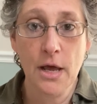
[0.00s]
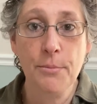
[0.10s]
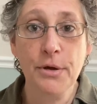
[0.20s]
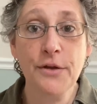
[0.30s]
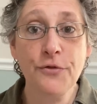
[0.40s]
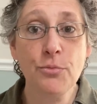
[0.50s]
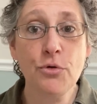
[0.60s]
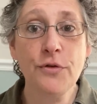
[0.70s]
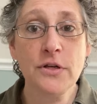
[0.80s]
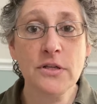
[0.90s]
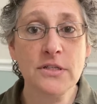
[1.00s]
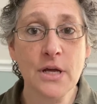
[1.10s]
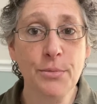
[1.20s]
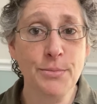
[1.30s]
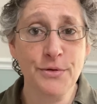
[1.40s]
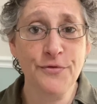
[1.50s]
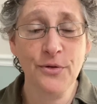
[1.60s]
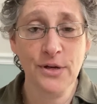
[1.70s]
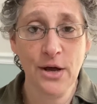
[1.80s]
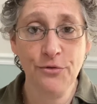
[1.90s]
But if you're moving to the suburbs of
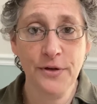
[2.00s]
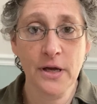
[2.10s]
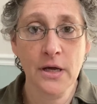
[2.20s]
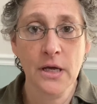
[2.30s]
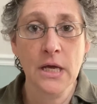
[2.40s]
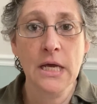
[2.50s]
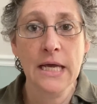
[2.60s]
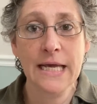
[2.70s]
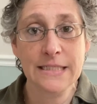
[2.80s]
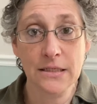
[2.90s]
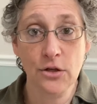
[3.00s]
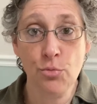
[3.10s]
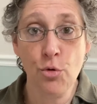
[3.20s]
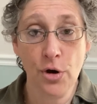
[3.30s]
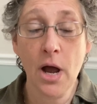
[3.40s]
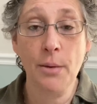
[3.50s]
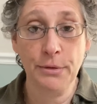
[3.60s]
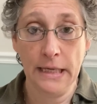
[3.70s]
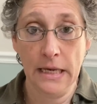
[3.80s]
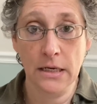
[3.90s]
Philadelphia, it's a little more
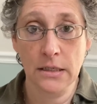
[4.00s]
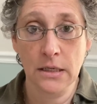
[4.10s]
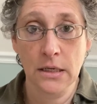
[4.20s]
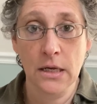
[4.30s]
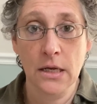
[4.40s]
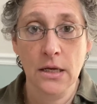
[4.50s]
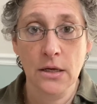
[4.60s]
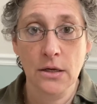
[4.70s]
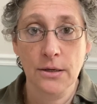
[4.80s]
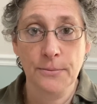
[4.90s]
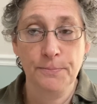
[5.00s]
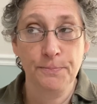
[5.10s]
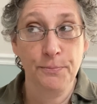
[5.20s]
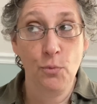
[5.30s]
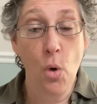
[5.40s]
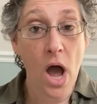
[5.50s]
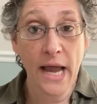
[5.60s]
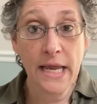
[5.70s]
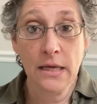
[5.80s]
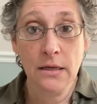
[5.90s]
complicated.
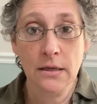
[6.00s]
Why?